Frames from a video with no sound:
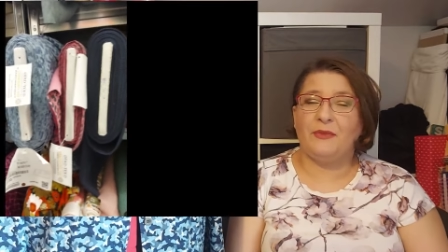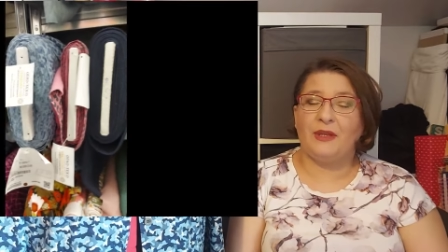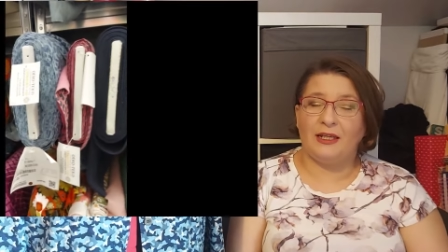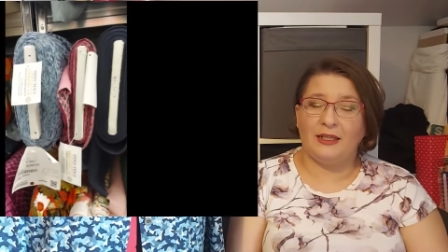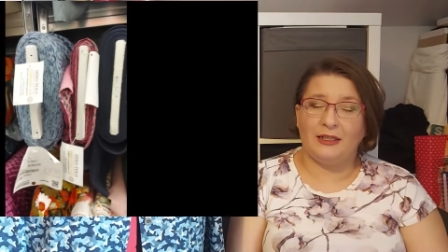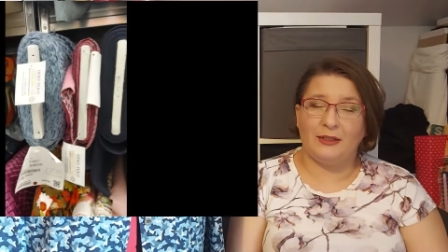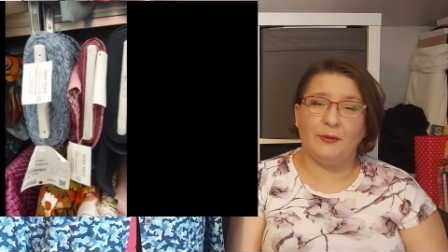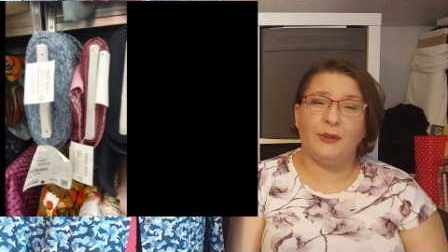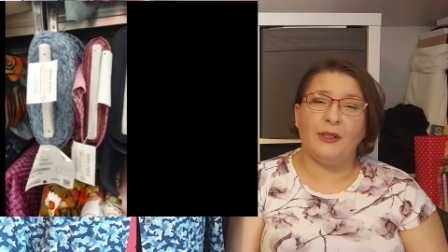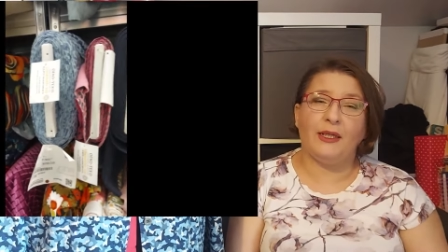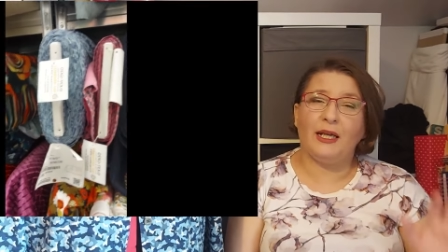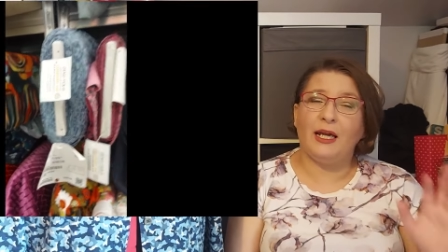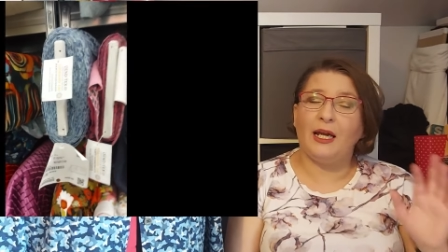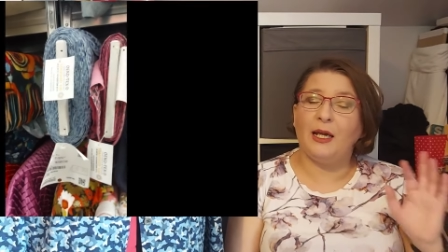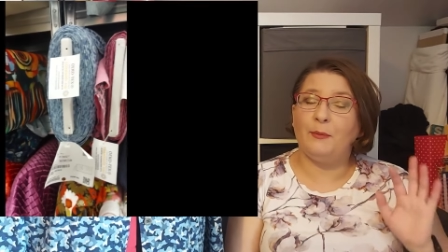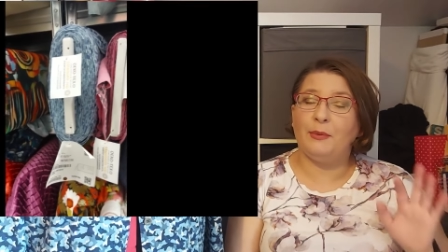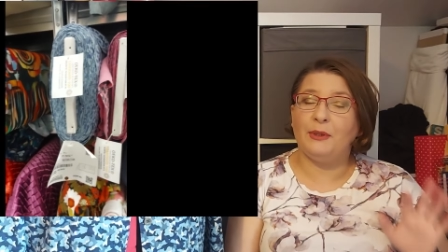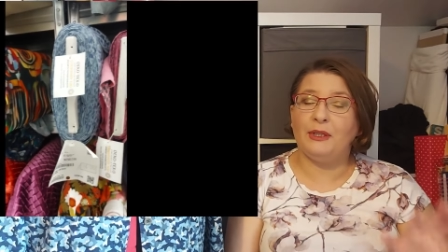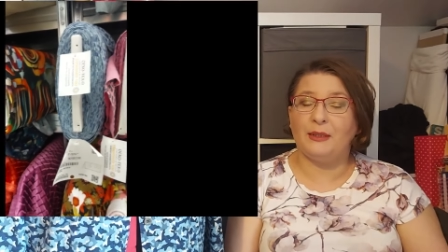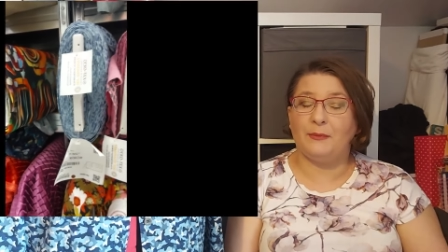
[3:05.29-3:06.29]
Anyway,
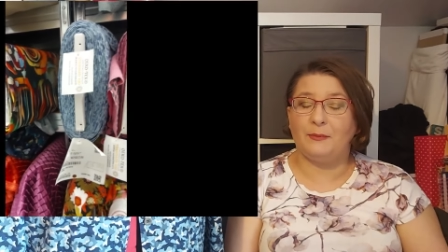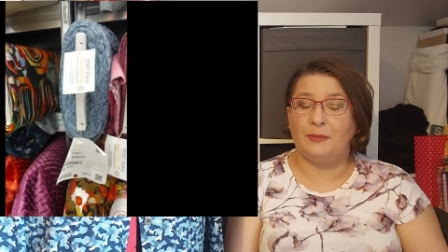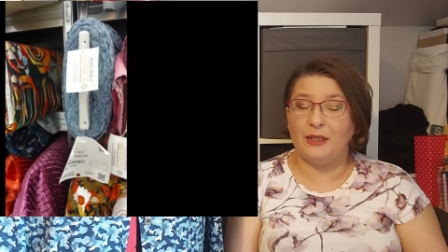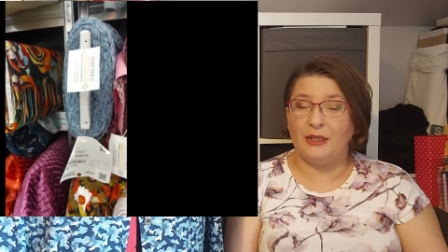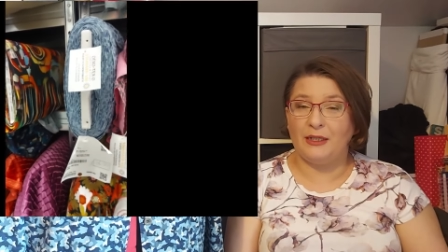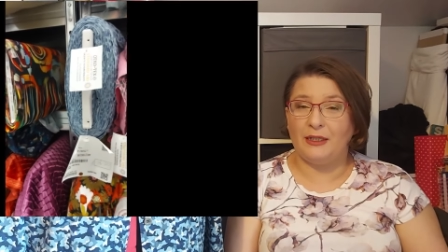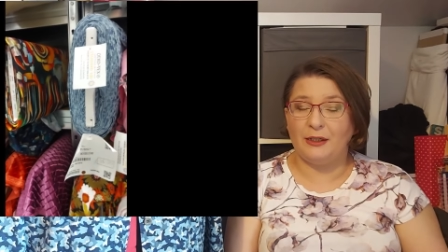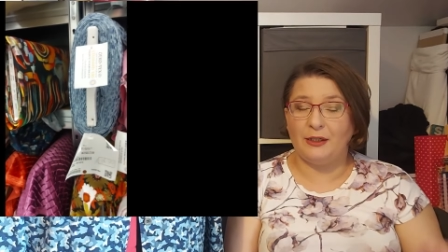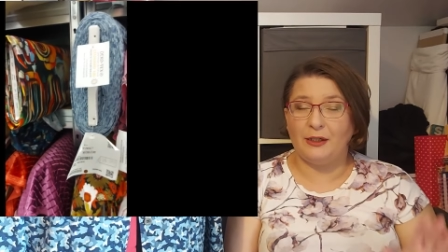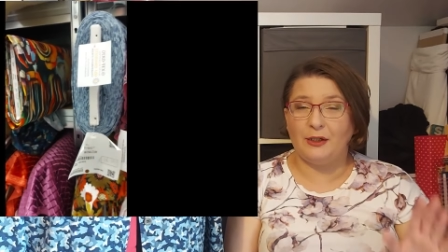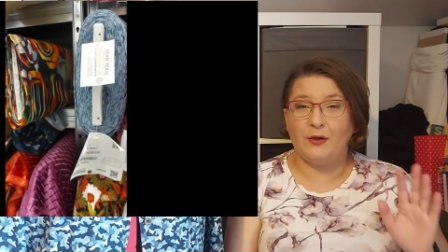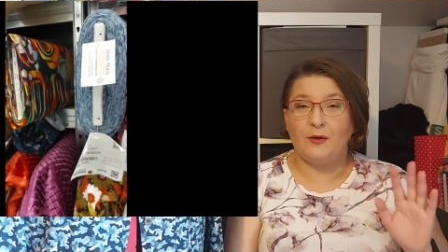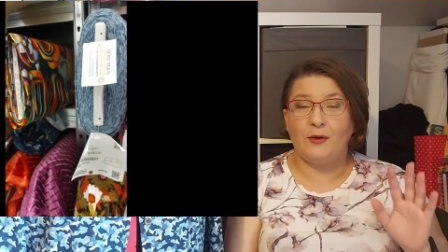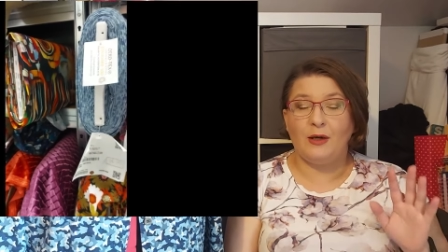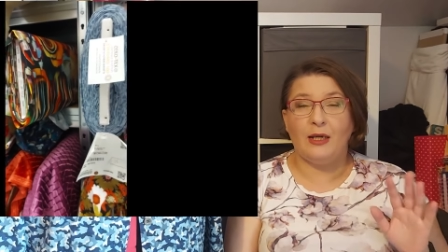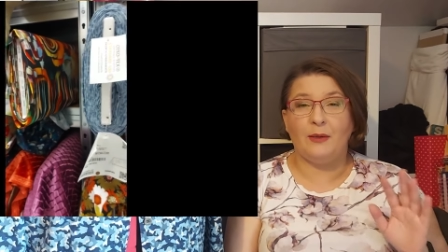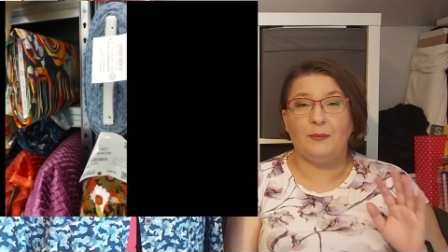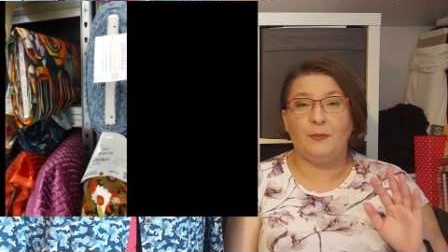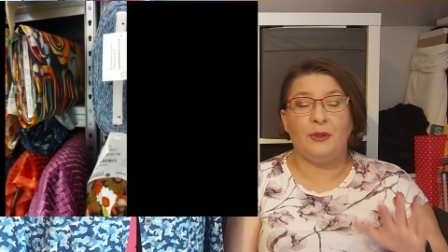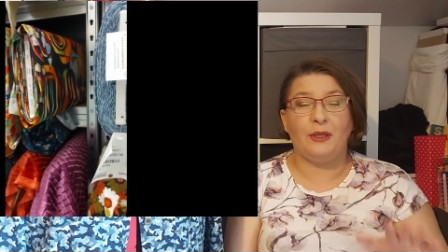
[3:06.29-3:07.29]
I pick up calico,
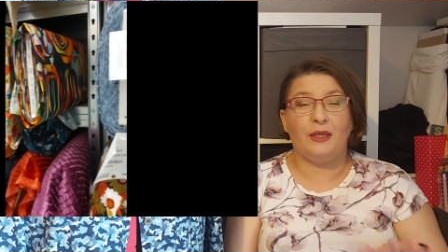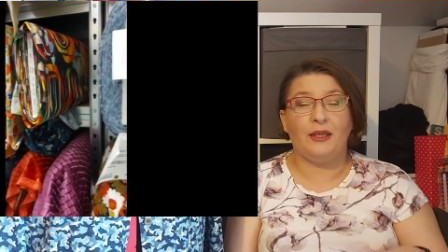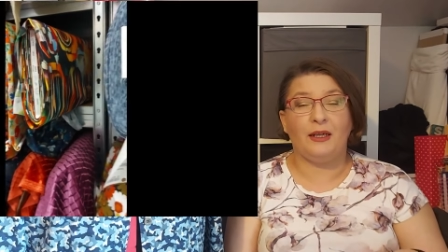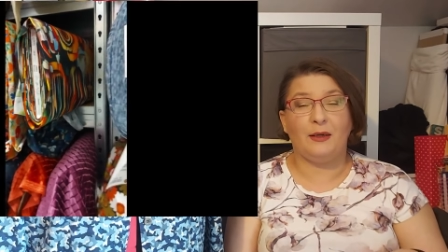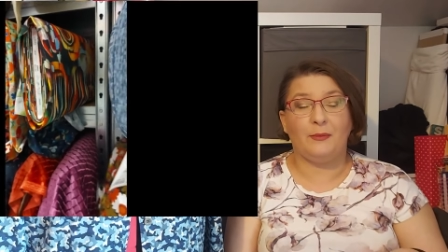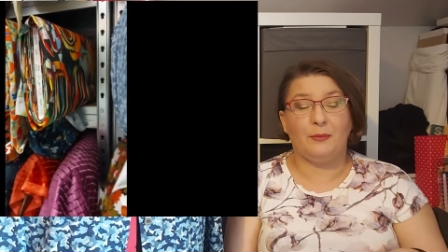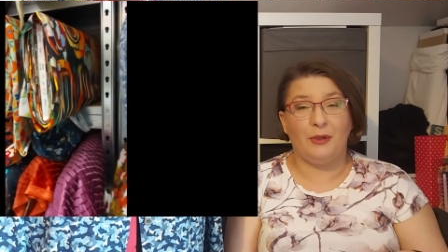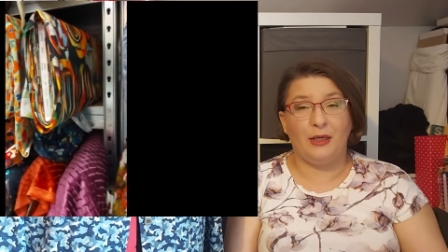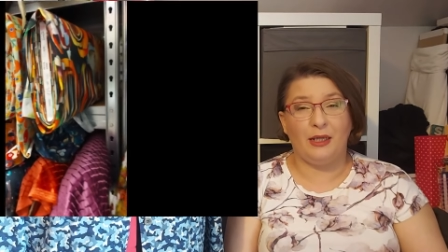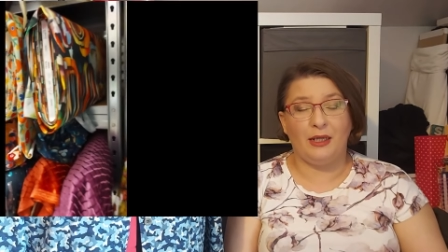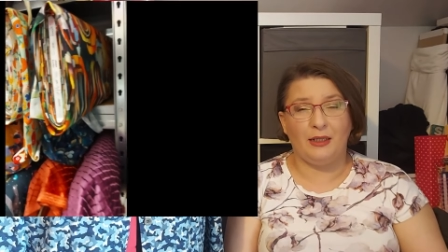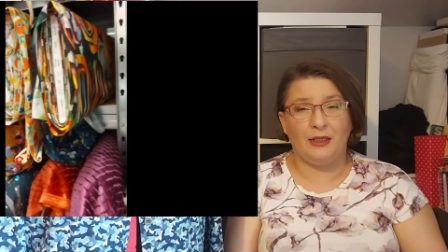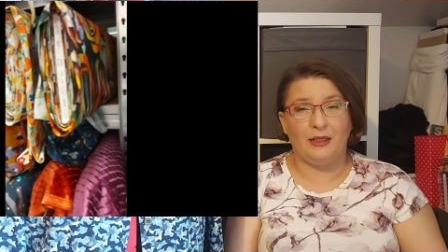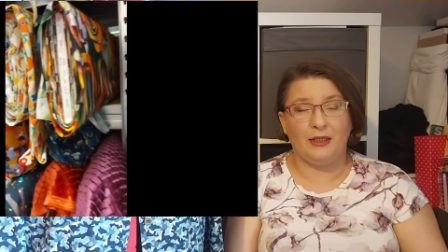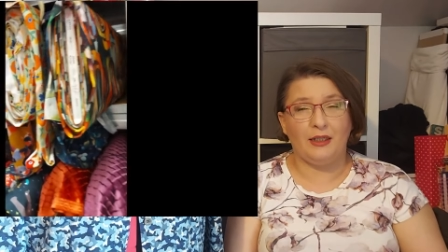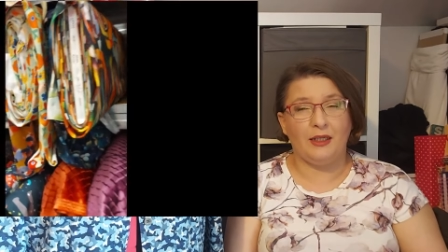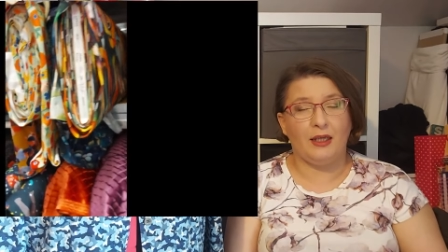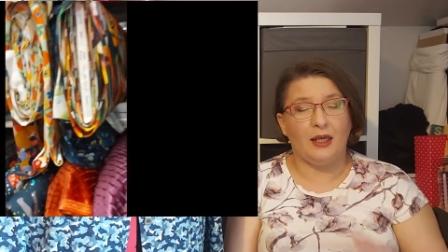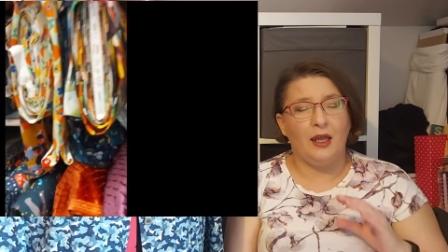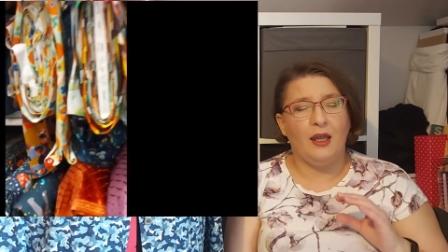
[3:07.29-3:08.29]
I pick up
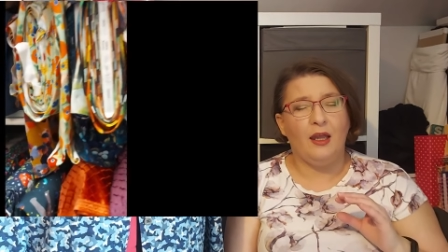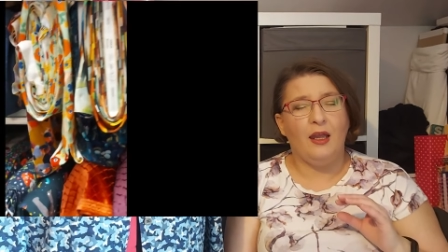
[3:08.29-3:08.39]
lining.